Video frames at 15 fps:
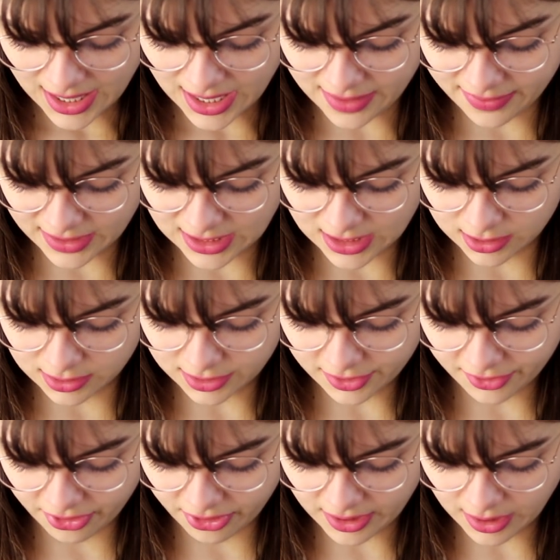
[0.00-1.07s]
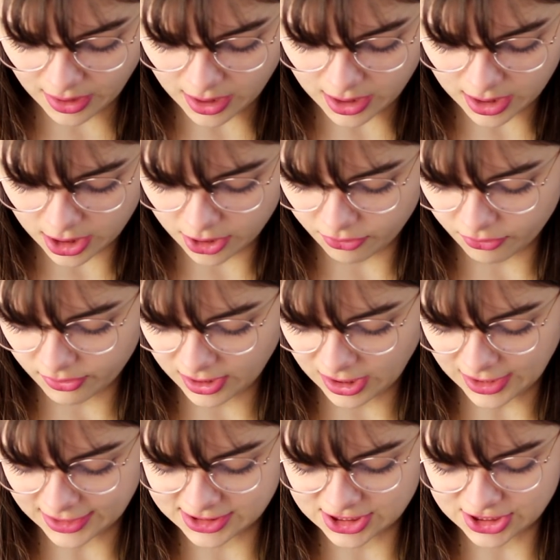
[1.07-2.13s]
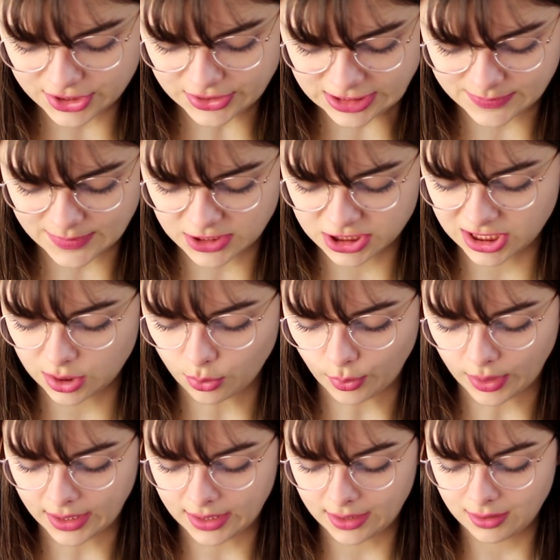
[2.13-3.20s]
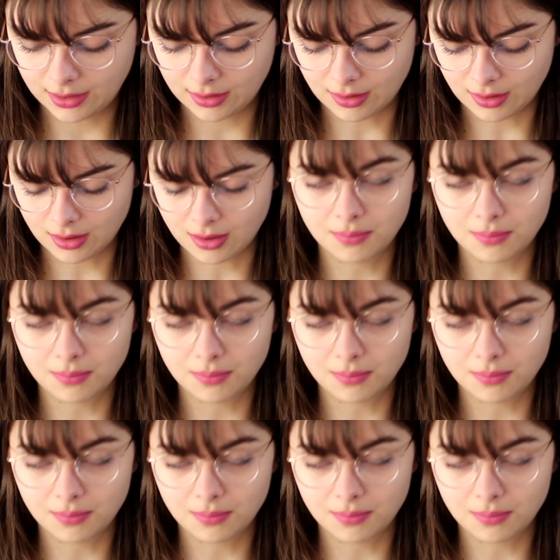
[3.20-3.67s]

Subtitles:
And then another thing I really like to use, especially when